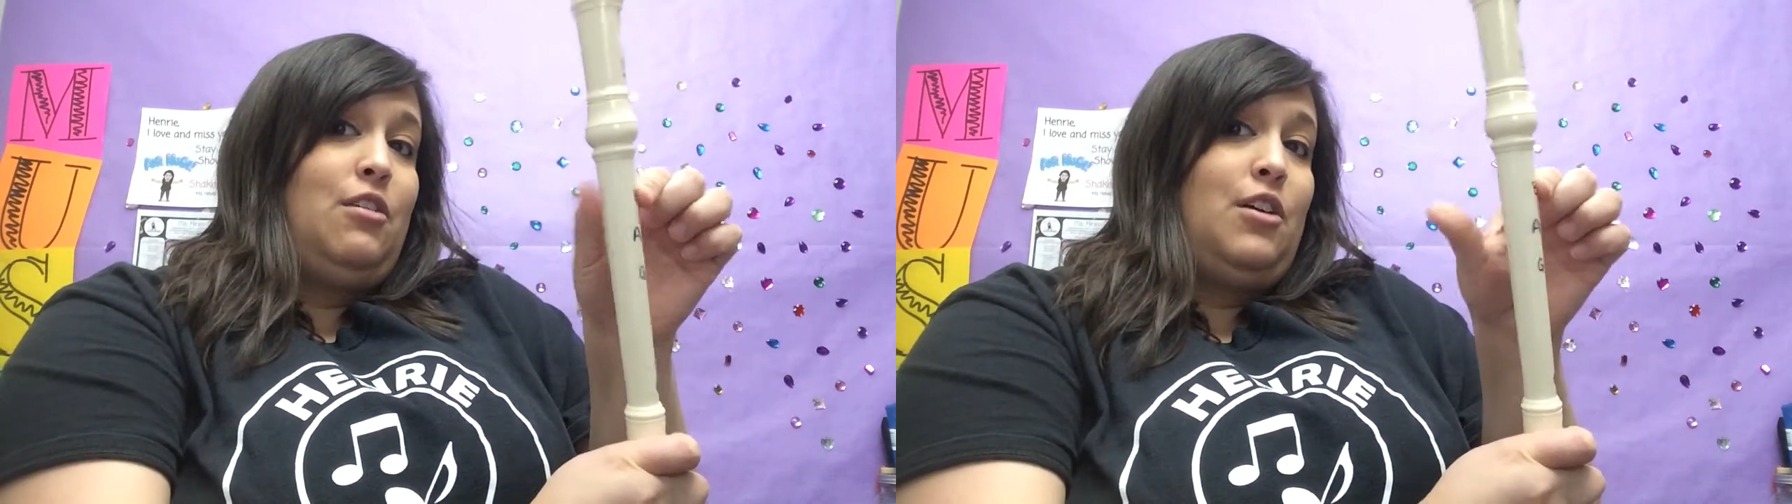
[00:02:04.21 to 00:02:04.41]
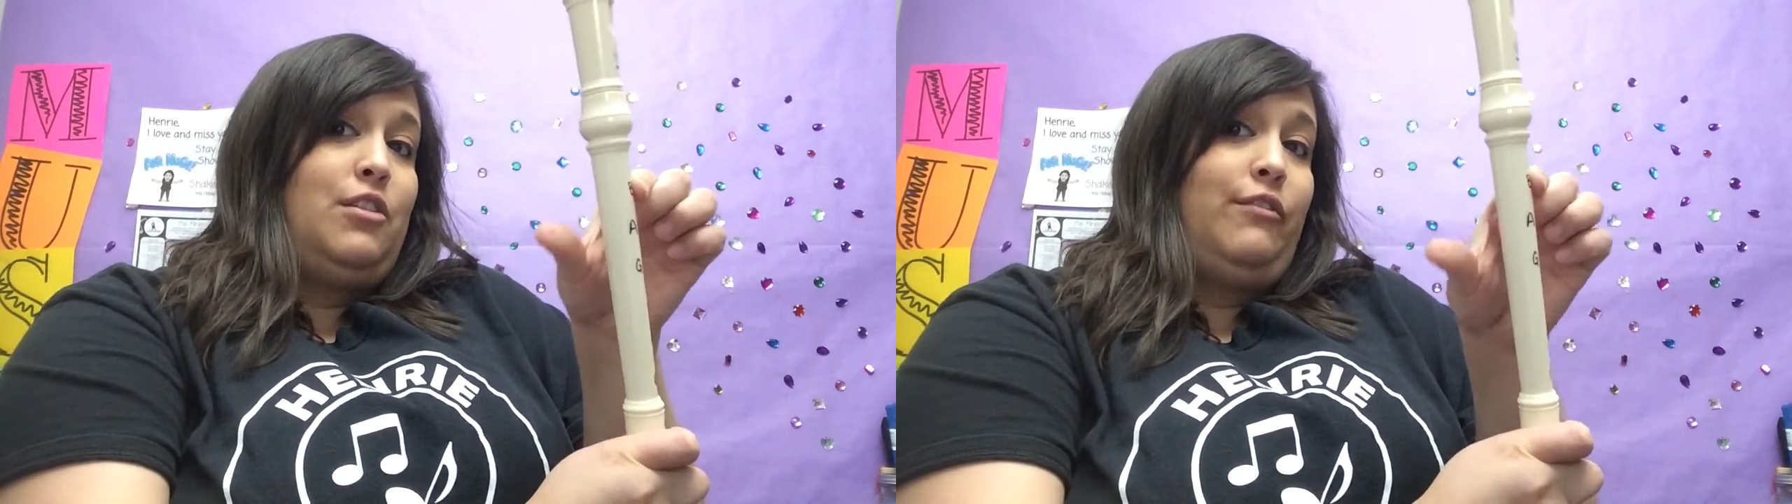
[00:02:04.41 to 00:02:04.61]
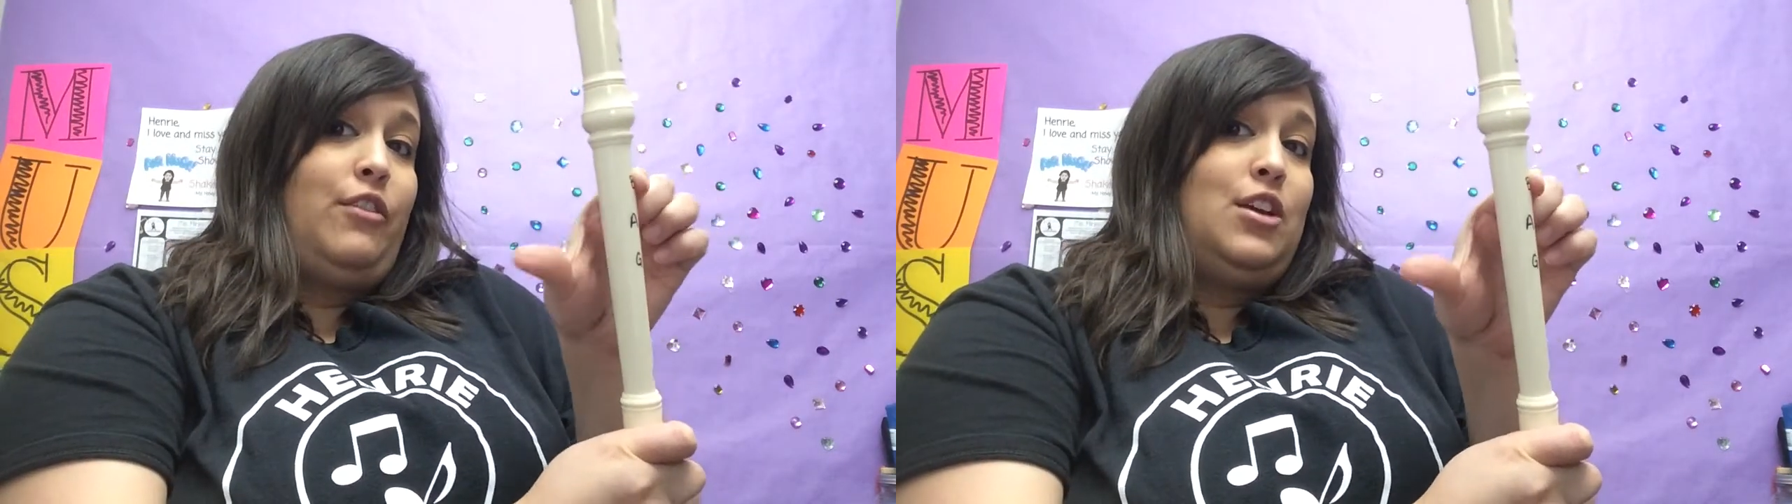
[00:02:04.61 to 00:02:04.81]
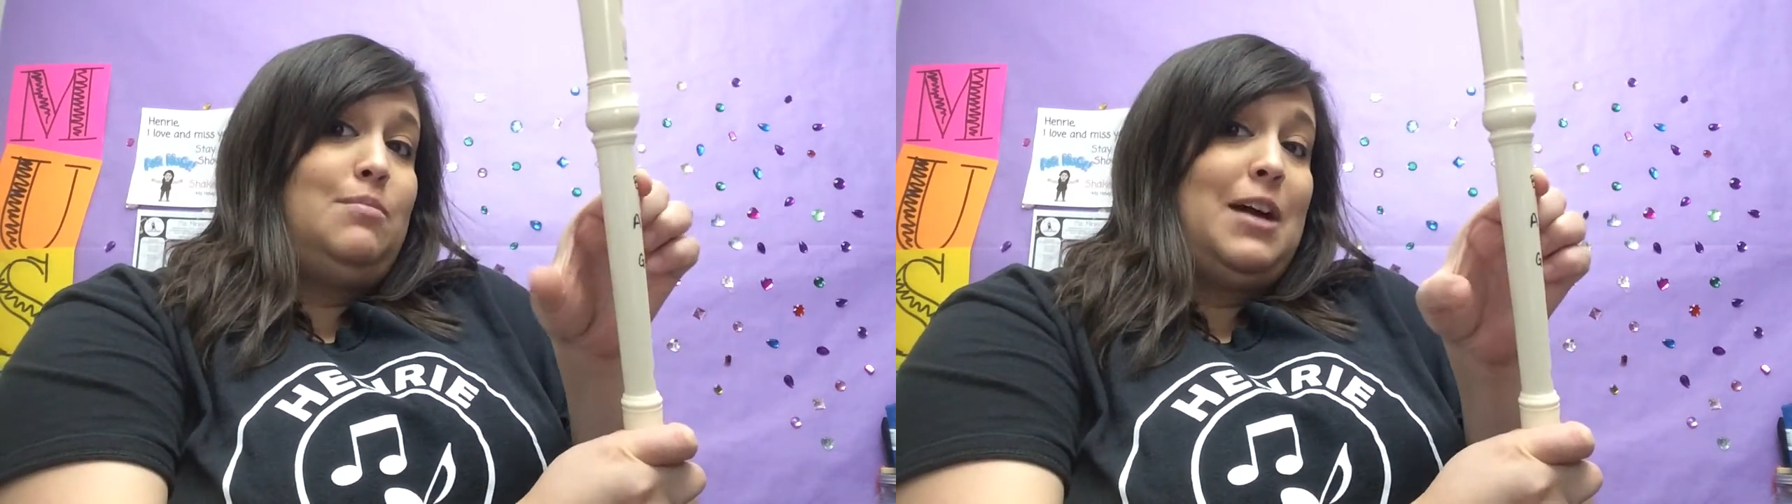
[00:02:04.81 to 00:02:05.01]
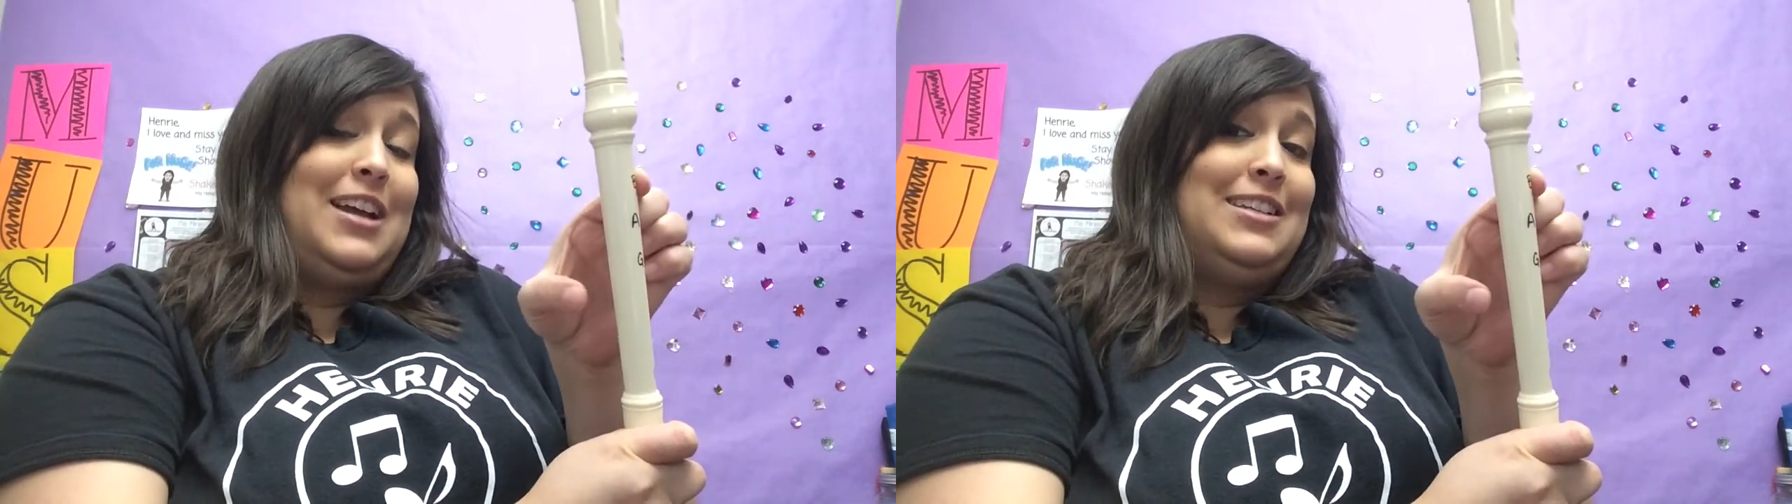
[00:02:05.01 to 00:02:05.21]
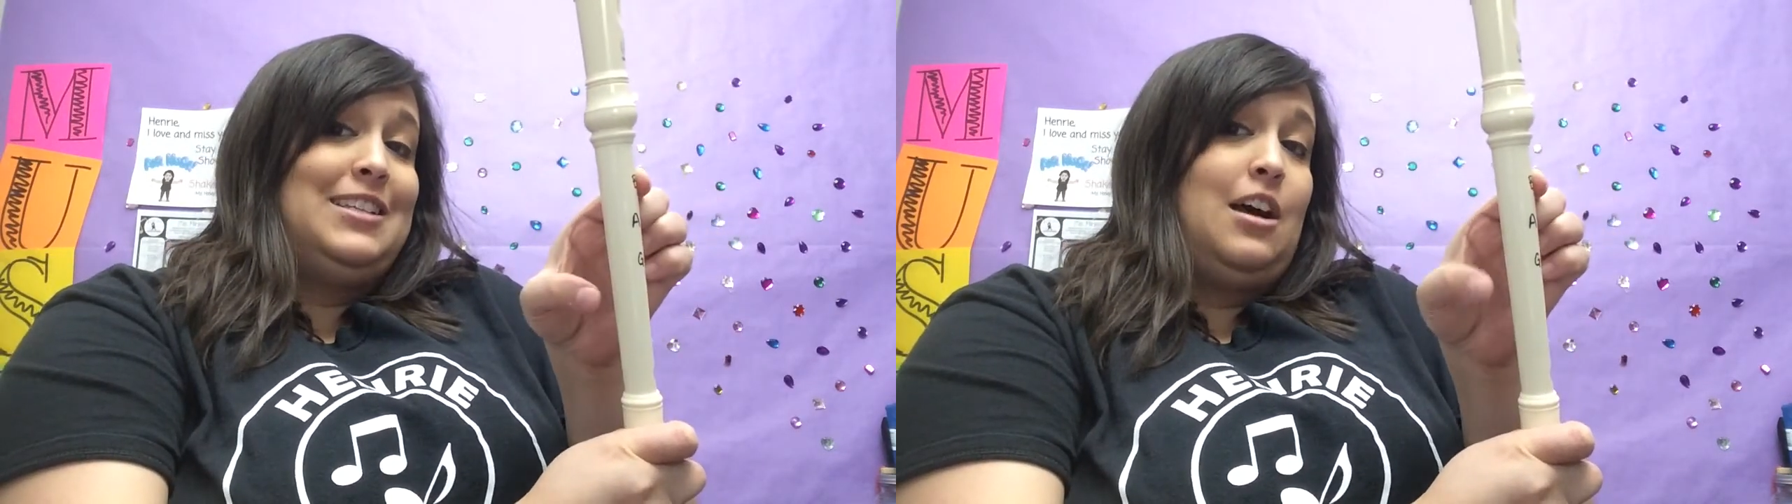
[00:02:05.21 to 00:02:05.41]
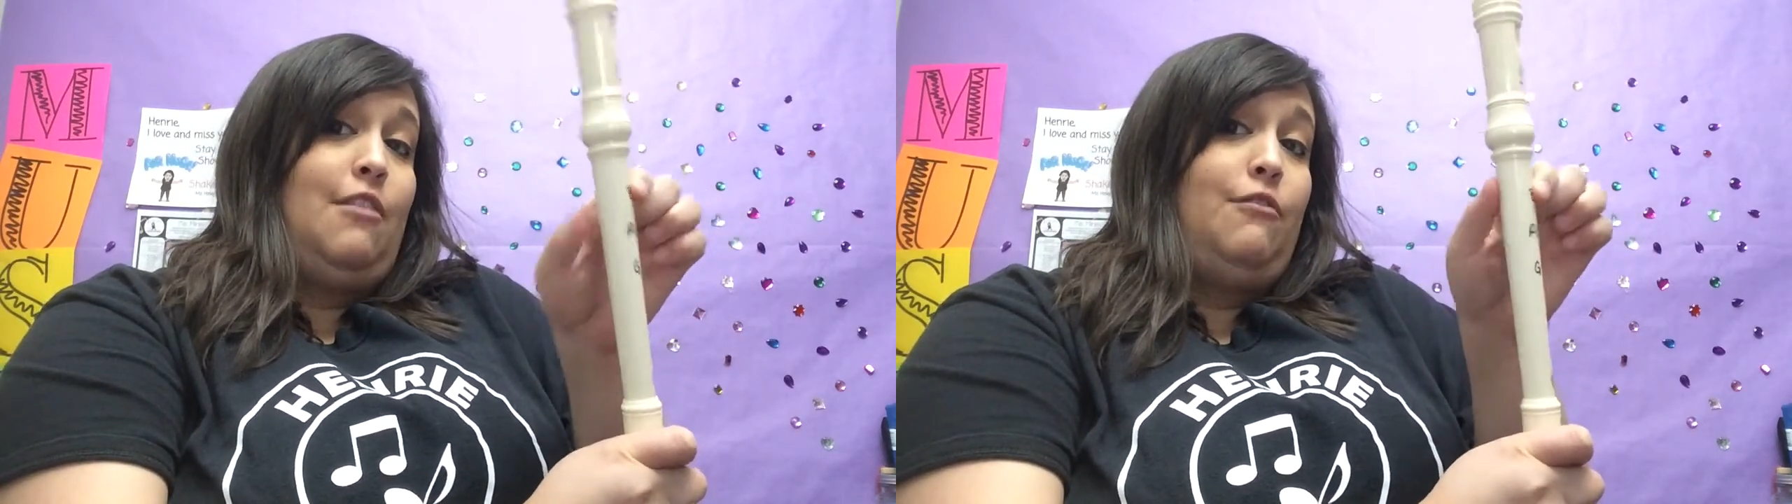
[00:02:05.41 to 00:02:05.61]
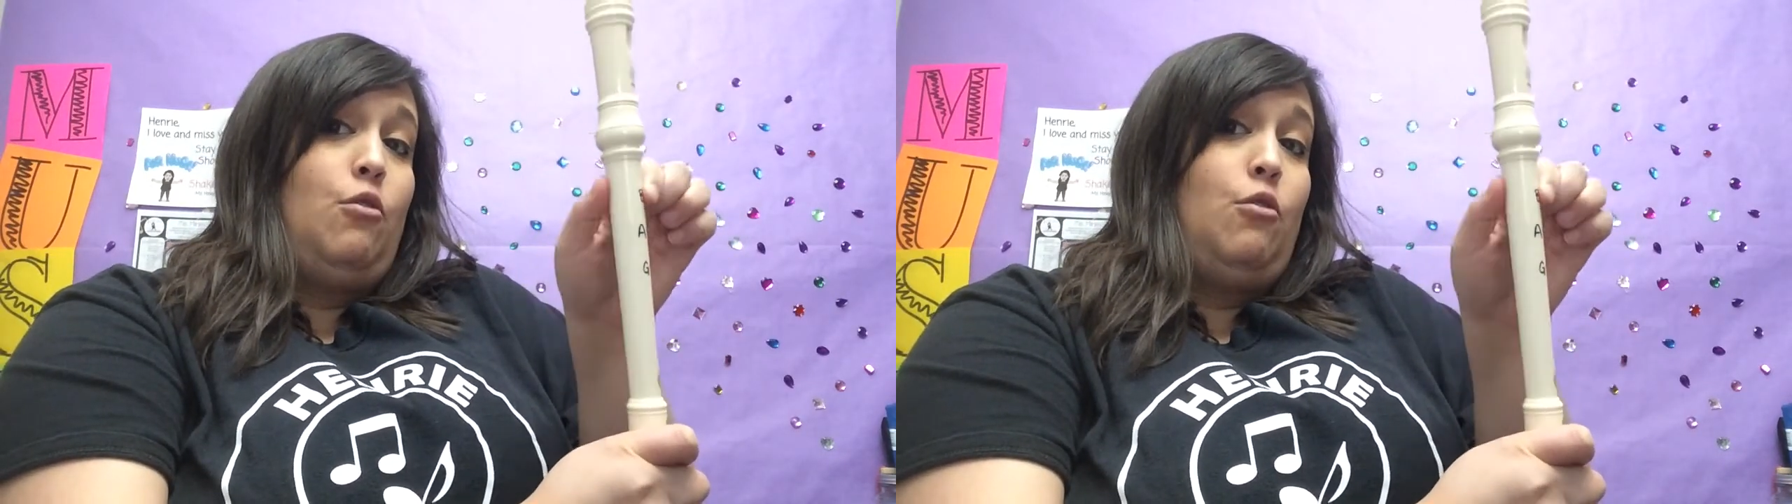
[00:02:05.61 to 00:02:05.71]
on the front by itself,